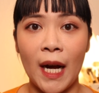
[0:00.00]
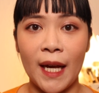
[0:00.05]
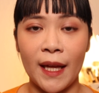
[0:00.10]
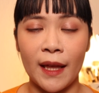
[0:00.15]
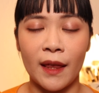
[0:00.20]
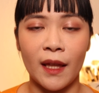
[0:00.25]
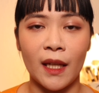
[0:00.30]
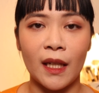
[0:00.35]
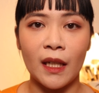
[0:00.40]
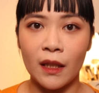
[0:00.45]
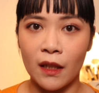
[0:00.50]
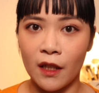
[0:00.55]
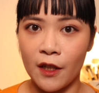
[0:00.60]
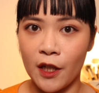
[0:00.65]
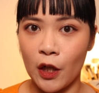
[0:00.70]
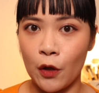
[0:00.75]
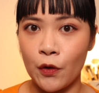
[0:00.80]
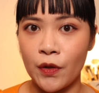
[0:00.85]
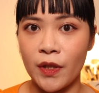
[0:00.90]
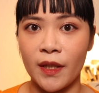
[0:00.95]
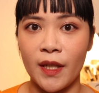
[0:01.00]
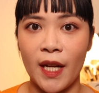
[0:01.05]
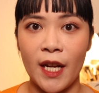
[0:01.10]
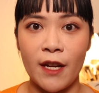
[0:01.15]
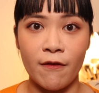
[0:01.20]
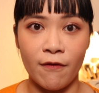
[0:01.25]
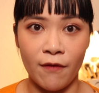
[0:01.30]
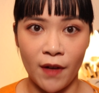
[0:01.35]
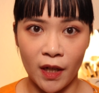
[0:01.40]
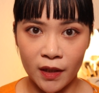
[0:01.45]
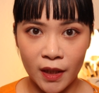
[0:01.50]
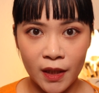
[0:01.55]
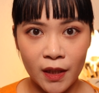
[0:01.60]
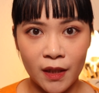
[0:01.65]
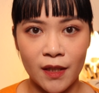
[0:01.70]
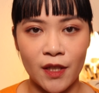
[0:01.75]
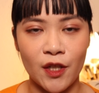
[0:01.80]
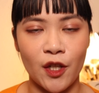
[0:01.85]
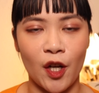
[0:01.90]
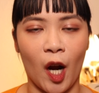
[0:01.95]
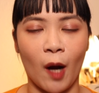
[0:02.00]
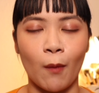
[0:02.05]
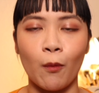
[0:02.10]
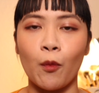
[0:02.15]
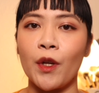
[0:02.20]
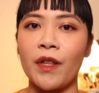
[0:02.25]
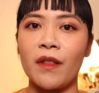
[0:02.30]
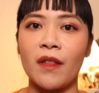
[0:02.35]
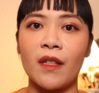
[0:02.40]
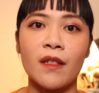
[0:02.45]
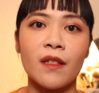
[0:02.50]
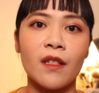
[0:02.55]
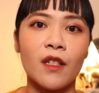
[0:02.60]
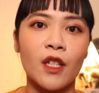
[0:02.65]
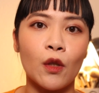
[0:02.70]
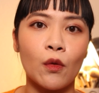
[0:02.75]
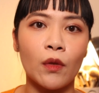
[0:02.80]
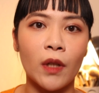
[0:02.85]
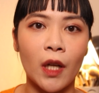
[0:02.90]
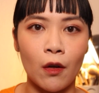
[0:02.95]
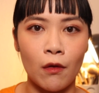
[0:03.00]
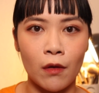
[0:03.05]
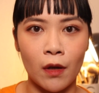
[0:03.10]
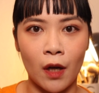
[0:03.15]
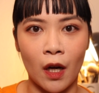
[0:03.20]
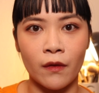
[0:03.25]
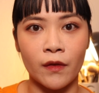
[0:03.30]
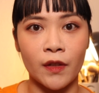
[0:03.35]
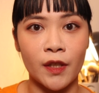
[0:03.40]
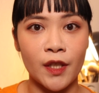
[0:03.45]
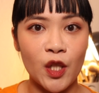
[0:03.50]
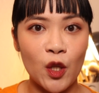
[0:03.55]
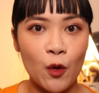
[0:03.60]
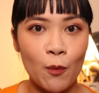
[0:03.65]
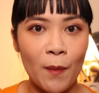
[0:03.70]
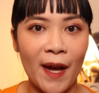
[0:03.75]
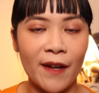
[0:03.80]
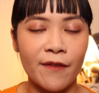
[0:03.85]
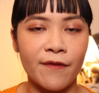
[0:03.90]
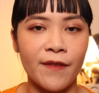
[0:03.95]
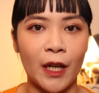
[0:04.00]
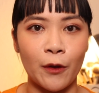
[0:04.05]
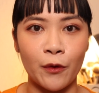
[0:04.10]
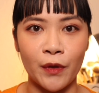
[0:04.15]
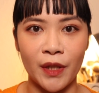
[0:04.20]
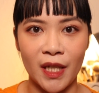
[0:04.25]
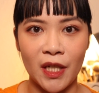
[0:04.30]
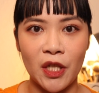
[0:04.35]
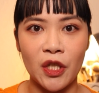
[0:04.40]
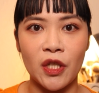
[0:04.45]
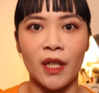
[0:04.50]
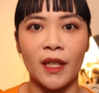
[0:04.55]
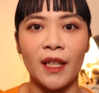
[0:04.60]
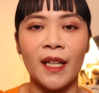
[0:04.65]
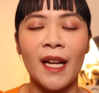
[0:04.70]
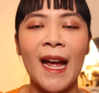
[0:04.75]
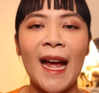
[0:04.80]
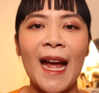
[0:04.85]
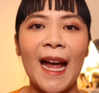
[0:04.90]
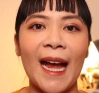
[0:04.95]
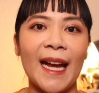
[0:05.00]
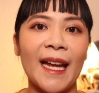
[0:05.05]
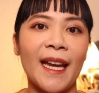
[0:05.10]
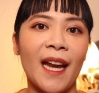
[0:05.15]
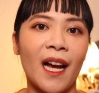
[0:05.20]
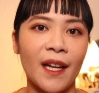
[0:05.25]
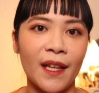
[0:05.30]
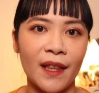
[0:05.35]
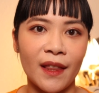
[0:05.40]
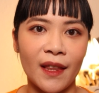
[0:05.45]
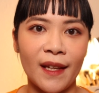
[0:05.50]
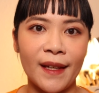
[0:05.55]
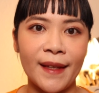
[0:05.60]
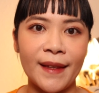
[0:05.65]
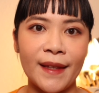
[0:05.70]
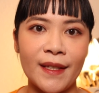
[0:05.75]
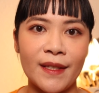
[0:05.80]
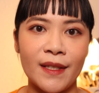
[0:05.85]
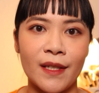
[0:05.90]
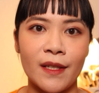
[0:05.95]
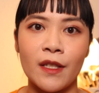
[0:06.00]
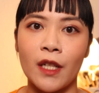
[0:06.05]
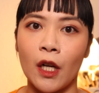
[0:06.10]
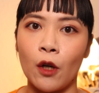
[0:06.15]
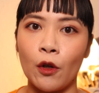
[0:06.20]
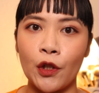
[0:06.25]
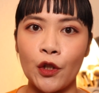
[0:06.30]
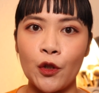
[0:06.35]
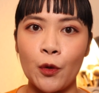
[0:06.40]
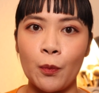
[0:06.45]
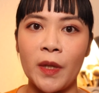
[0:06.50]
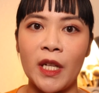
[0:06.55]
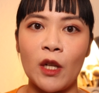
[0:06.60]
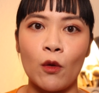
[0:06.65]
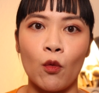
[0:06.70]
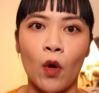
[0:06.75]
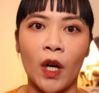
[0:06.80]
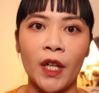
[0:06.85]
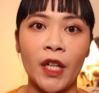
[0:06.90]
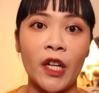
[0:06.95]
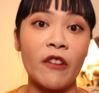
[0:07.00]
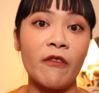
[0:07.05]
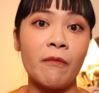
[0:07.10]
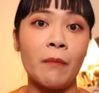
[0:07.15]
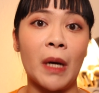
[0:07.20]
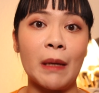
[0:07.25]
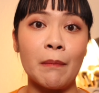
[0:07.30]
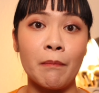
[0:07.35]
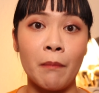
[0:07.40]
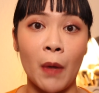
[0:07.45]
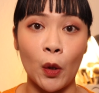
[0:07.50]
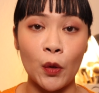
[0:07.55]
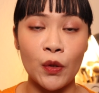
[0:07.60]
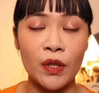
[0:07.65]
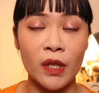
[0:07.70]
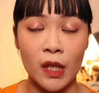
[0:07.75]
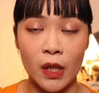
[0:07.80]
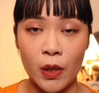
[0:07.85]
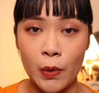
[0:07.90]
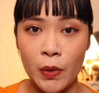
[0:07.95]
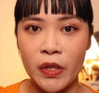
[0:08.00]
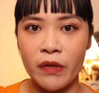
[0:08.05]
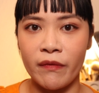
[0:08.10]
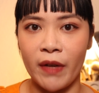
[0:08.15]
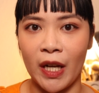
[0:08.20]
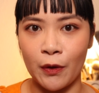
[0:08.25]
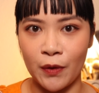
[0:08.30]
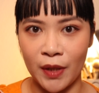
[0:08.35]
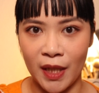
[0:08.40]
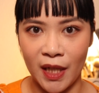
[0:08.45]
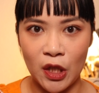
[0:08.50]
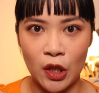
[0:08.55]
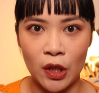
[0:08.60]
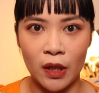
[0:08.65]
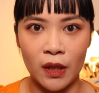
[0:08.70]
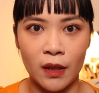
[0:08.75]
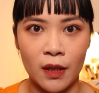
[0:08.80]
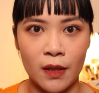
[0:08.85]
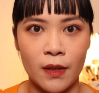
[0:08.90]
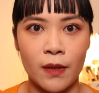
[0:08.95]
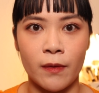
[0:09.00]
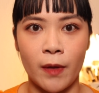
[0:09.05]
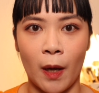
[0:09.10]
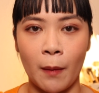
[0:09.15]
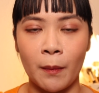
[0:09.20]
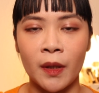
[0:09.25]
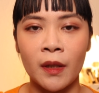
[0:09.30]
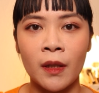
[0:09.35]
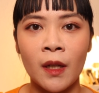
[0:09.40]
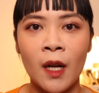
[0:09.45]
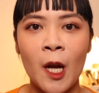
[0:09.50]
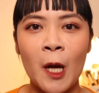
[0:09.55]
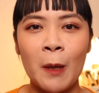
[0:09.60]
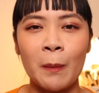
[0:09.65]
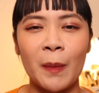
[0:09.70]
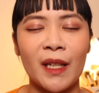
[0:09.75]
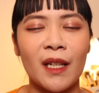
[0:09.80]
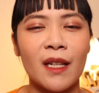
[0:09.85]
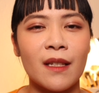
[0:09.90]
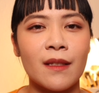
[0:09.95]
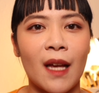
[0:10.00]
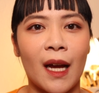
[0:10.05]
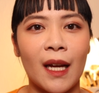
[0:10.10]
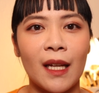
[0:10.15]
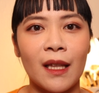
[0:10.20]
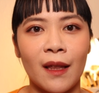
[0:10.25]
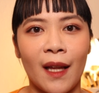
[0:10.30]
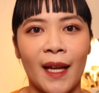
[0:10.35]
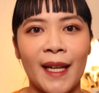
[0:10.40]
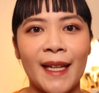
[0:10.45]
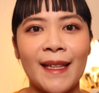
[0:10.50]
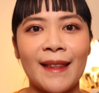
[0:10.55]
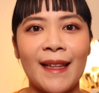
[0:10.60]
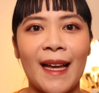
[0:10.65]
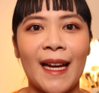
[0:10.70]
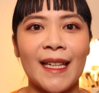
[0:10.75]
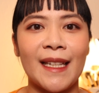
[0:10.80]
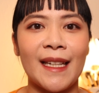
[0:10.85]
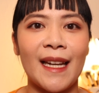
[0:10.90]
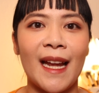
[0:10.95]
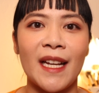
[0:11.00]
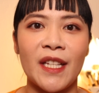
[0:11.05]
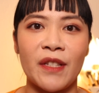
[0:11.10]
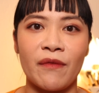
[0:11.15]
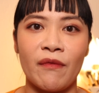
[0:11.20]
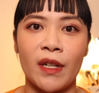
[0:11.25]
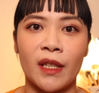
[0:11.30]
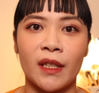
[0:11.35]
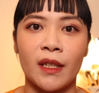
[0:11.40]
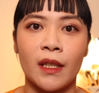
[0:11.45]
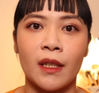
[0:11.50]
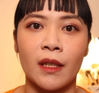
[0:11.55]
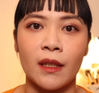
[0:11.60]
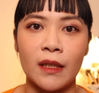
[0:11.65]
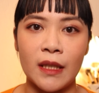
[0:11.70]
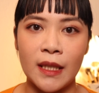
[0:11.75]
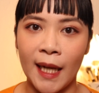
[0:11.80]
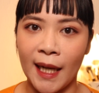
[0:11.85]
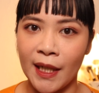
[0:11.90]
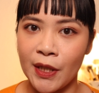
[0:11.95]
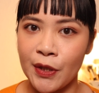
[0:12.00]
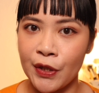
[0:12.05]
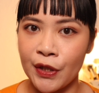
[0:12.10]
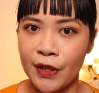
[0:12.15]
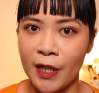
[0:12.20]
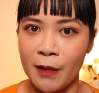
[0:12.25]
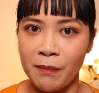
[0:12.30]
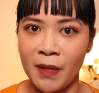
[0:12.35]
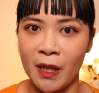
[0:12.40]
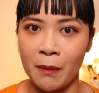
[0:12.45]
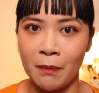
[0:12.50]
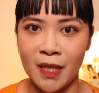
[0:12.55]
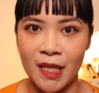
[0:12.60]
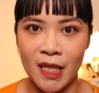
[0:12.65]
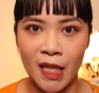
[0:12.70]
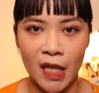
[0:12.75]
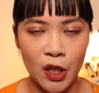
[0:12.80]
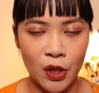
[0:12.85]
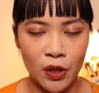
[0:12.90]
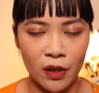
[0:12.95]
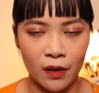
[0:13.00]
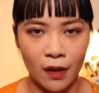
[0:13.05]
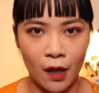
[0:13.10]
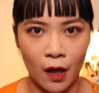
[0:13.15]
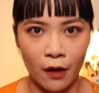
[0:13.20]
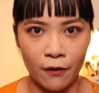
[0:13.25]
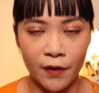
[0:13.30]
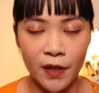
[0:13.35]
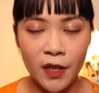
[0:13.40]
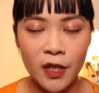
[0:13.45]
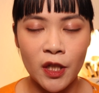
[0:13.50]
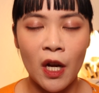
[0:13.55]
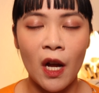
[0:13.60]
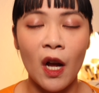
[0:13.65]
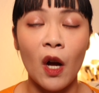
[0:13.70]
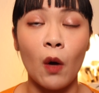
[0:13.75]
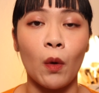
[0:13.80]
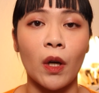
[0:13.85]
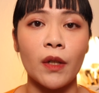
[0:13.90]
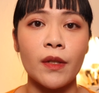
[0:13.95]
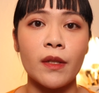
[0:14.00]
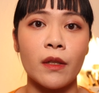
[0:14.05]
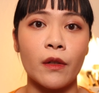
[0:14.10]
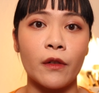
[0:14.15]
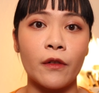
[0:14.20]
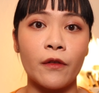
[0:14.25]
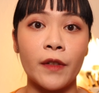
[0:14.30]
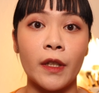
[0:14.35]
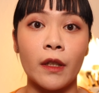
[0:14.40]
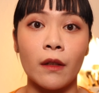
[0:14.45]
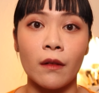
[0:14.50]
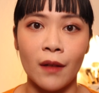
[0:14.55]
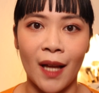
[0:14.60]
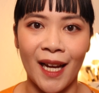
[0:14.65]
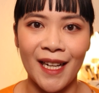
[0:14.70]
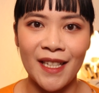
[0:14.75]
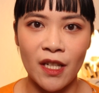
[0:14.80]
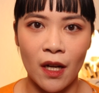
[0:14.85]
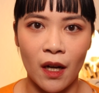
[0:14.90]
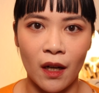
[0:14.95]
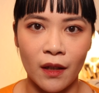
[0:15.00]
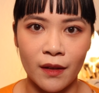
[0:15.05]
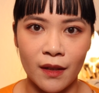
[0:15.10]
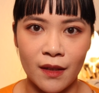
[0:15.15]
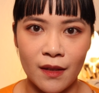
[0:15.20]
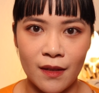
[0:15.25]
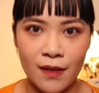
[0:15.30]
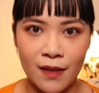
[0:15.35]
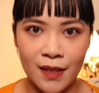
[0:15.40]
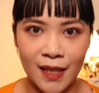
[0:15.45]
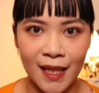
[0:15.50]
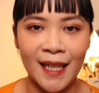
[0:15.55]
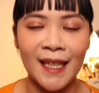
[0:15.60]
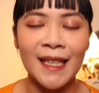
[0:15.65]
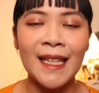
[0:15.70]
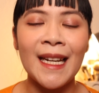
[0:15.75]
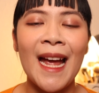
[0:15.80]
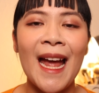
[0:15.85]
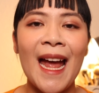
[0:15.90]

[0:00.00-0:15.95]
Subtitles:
I think Clio did a very good job with this new Kill Cover New Matte Foundation, and I think this is going to be one of my most used foundation this summer because I like that it has very good texture and pigmentation coverage while still feel light on the skin,